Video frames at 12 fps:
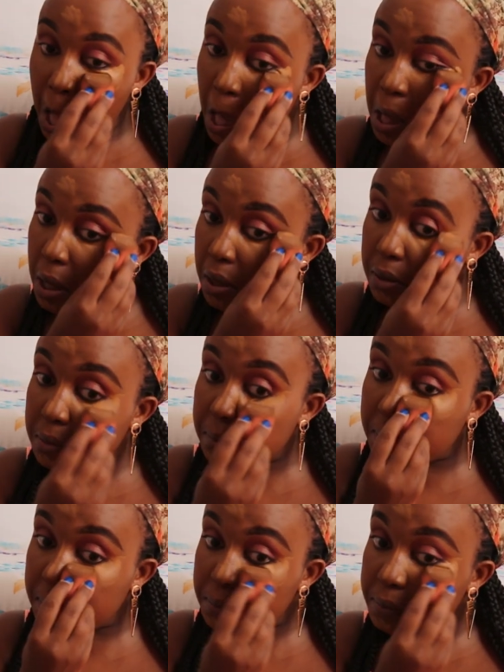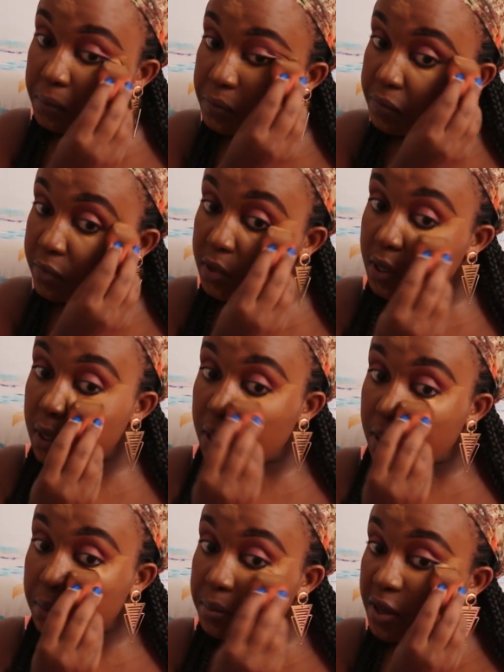I
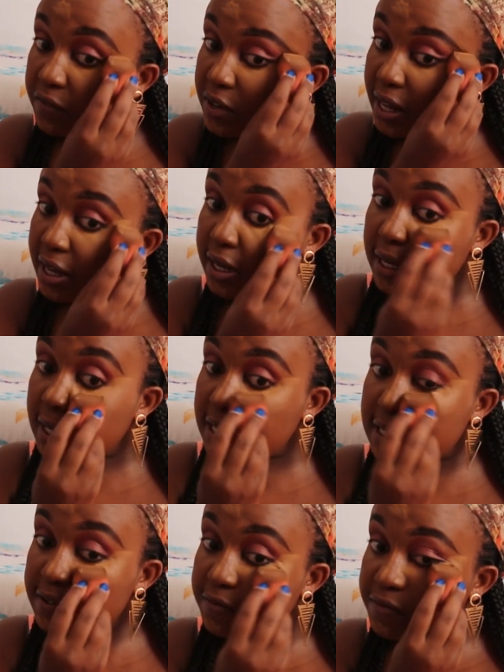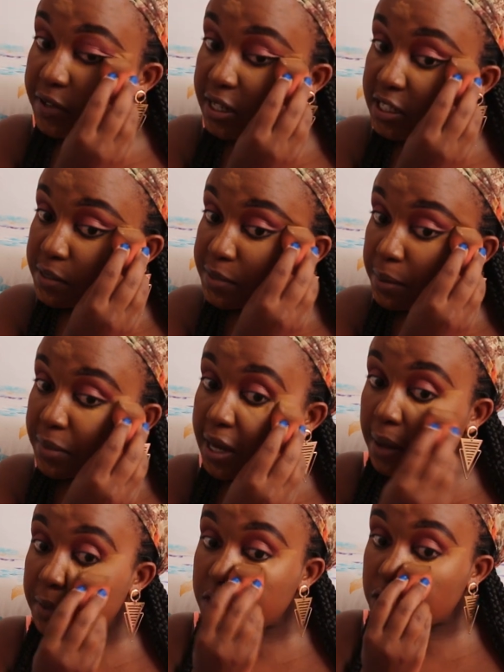feel like adult friendships are
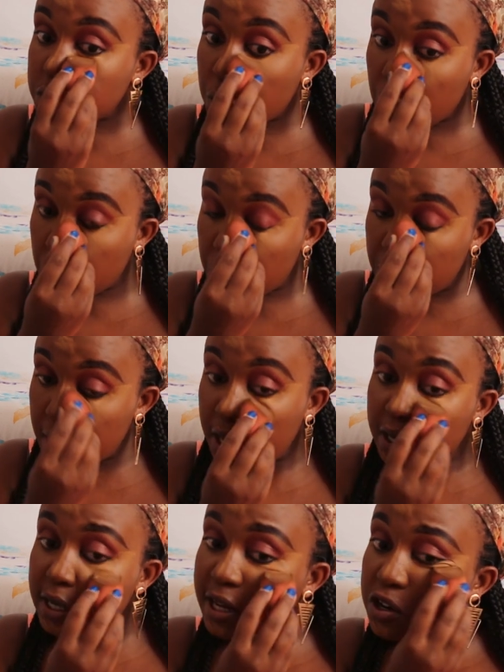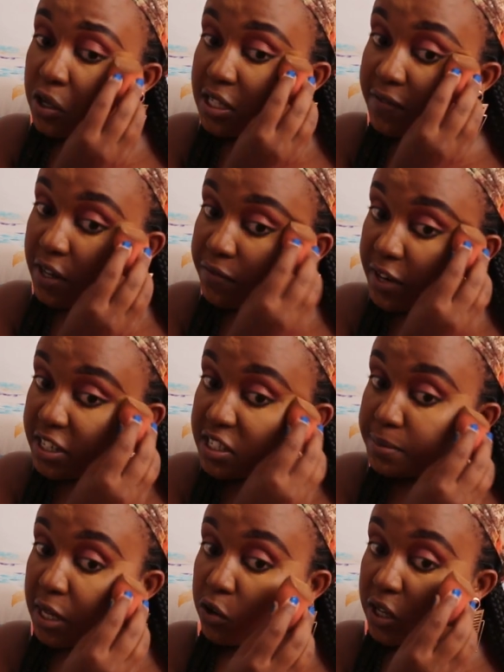becoming so, and not even
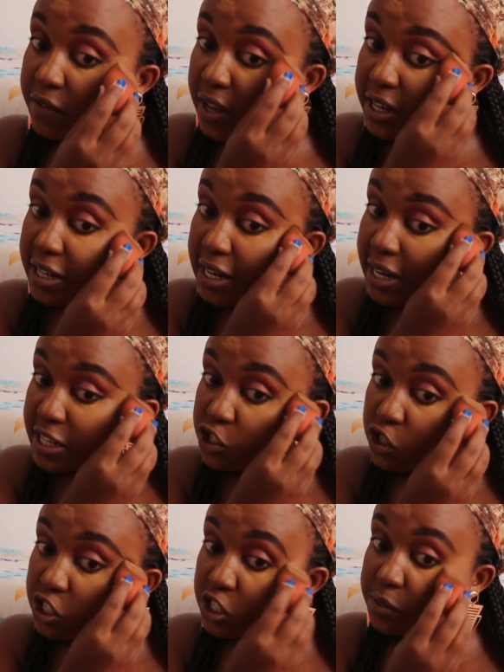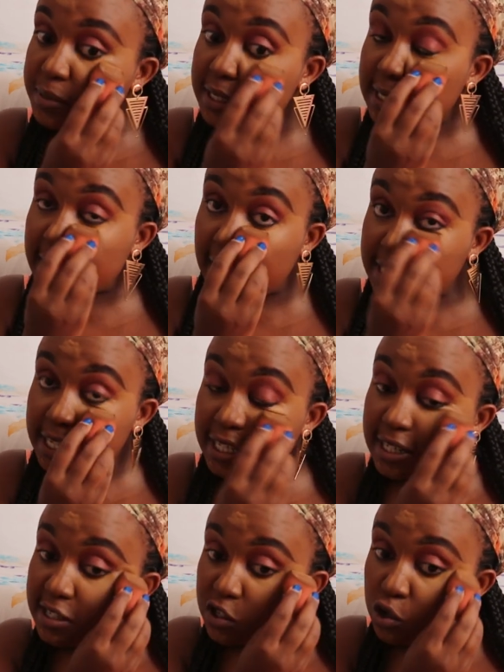friendships alone, even relationships, zina
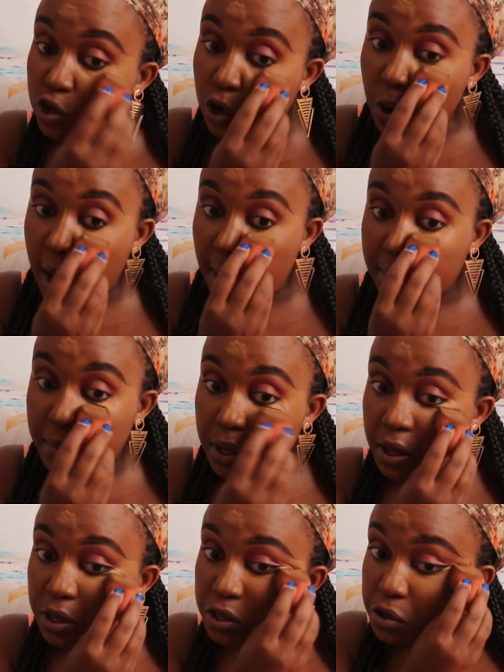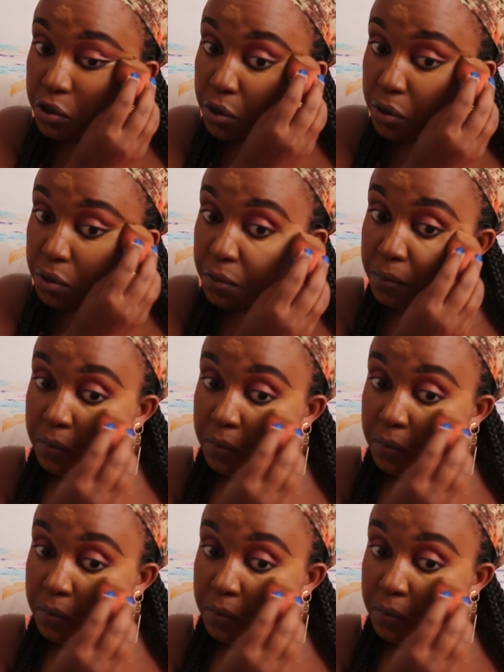change as you grow up, you know?